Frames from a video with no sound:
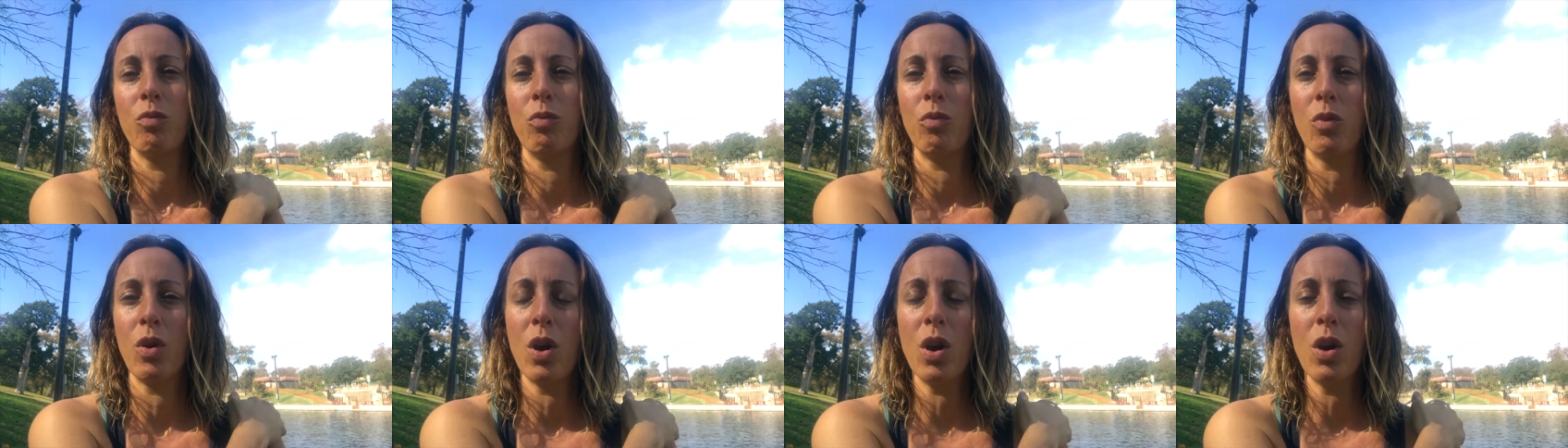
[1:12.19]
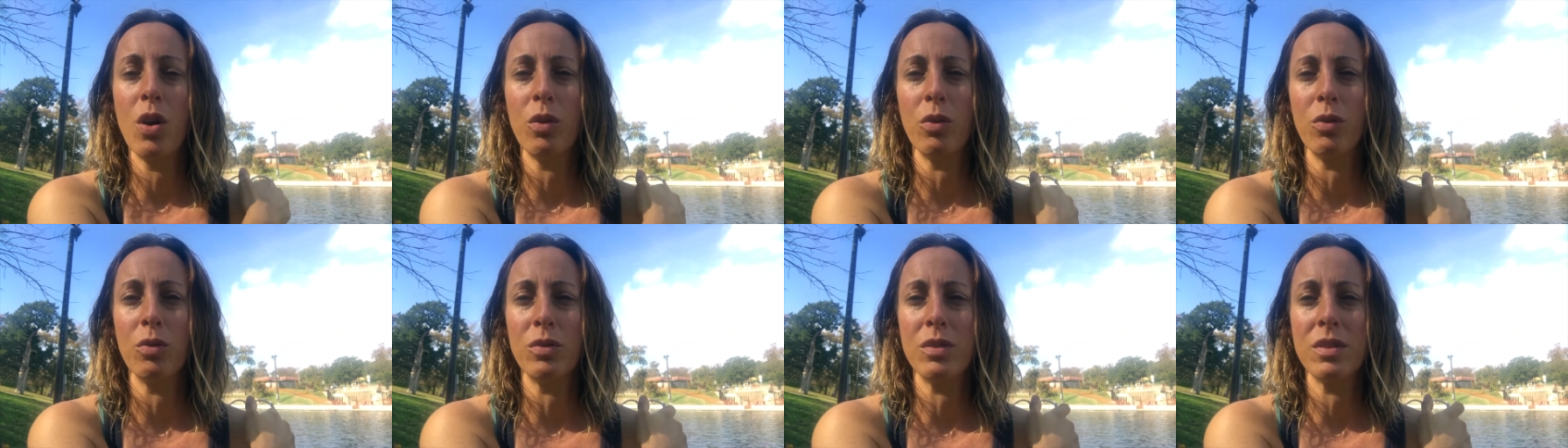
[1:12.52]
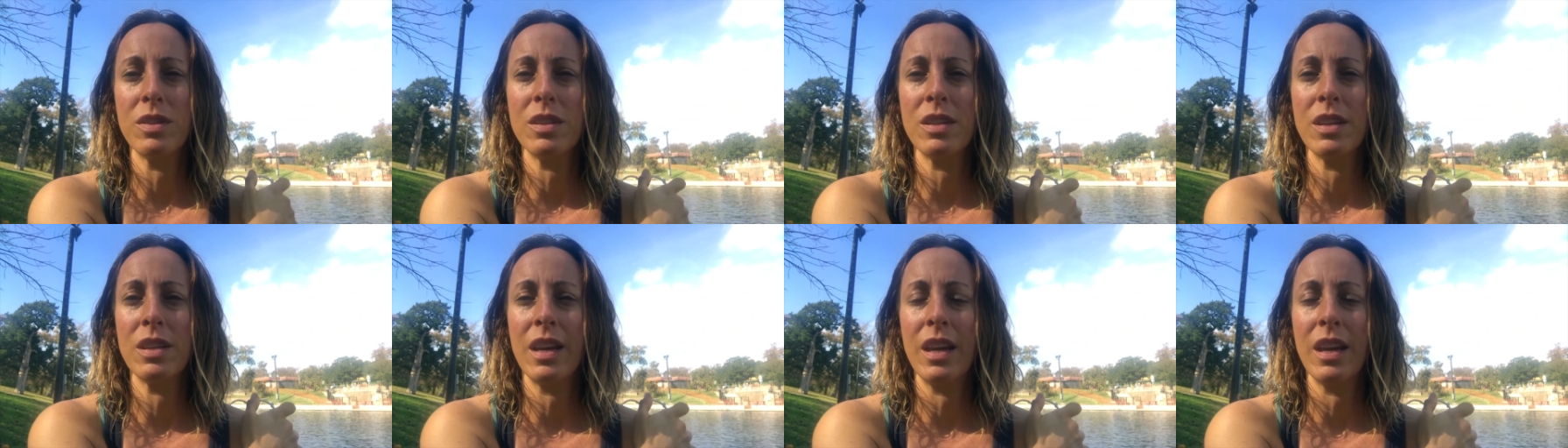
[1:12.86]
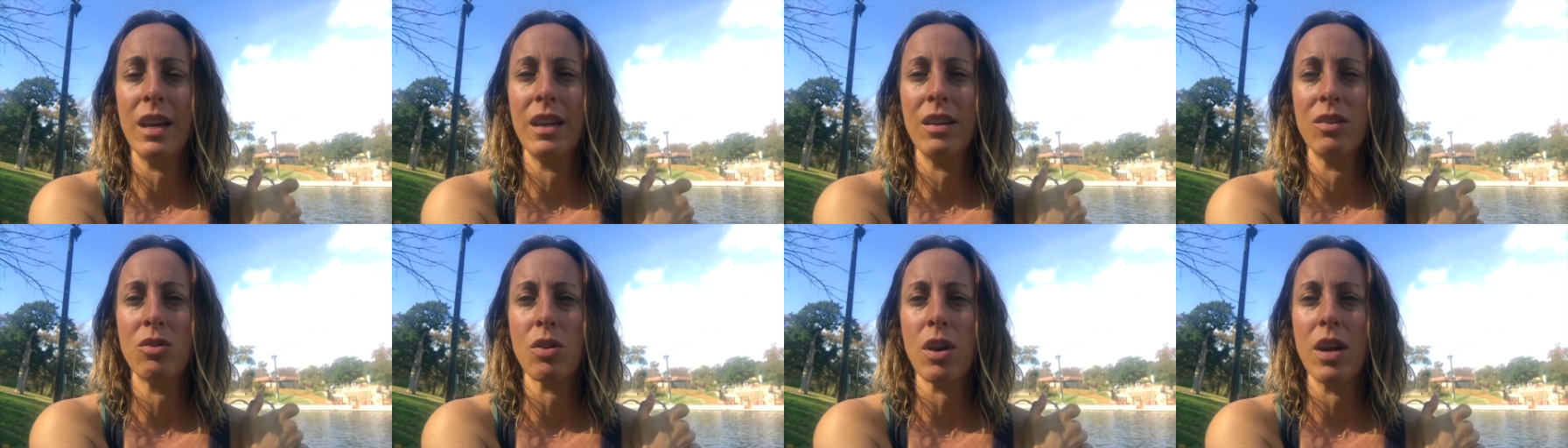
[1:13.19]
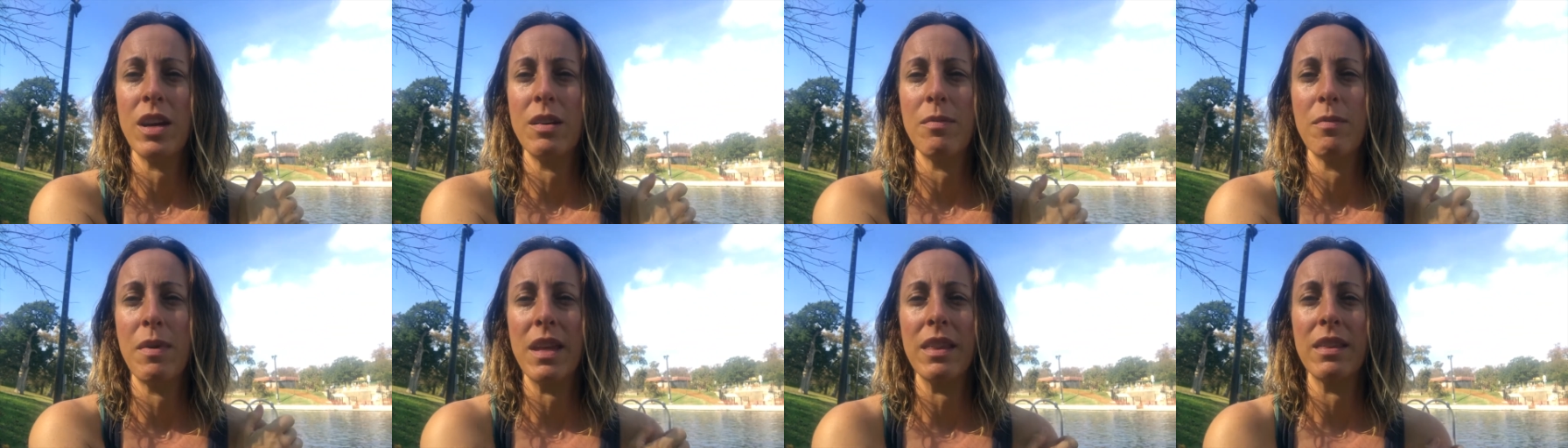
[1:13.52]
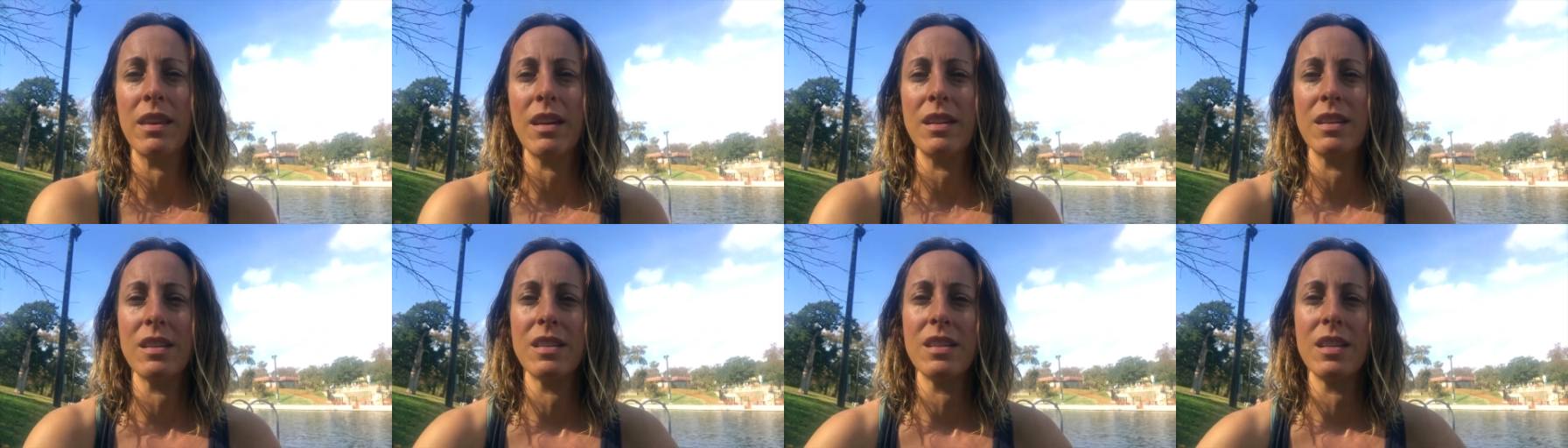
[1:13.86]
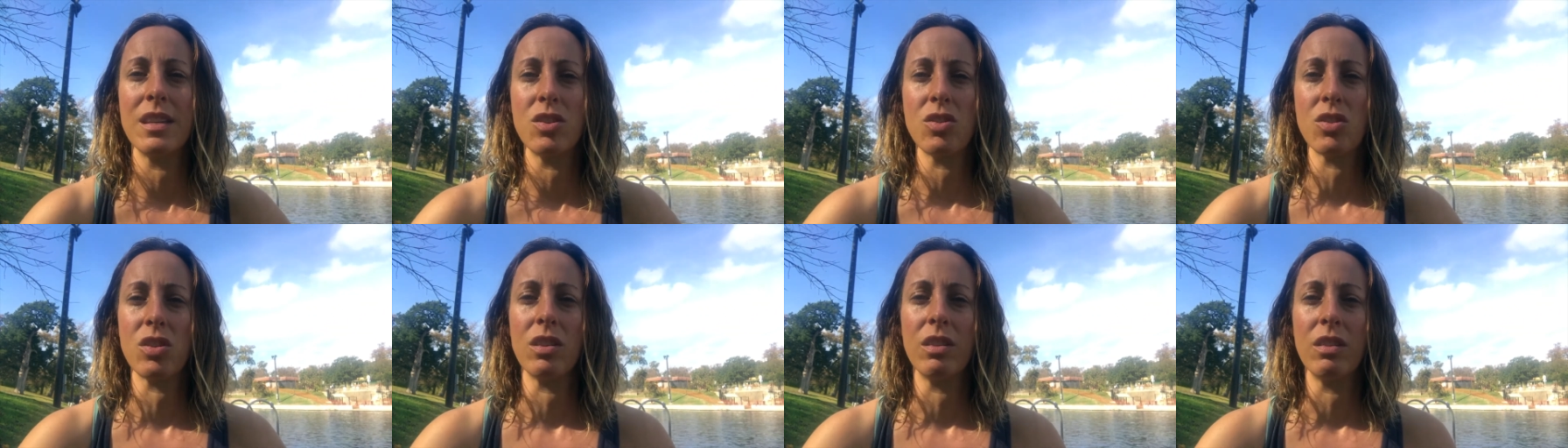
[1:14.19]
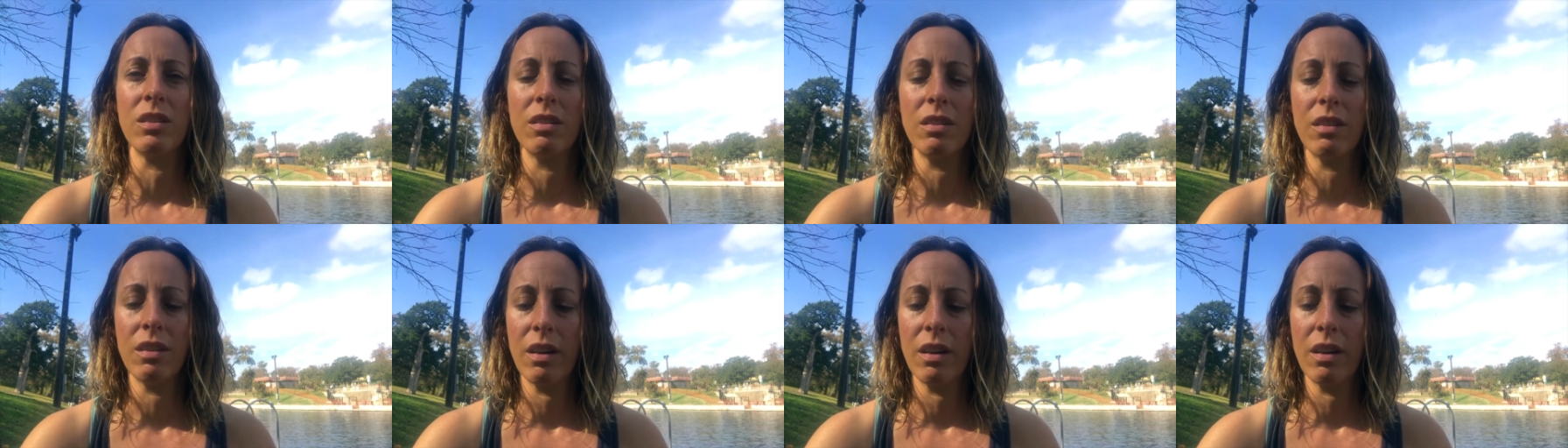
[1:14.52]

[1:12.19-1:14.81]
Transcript: roads in trying to make that decision.